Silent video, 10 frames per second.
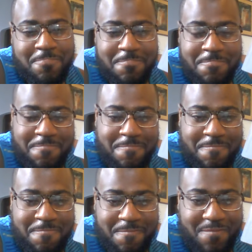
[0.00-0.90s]

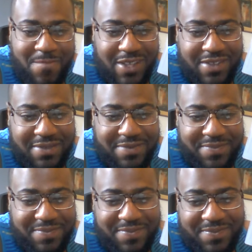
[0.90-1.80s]

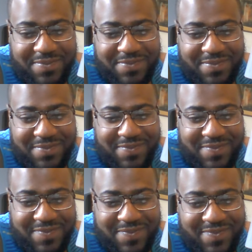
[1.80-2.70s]

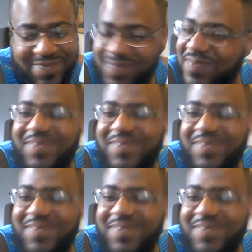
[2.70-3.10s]
[no speech]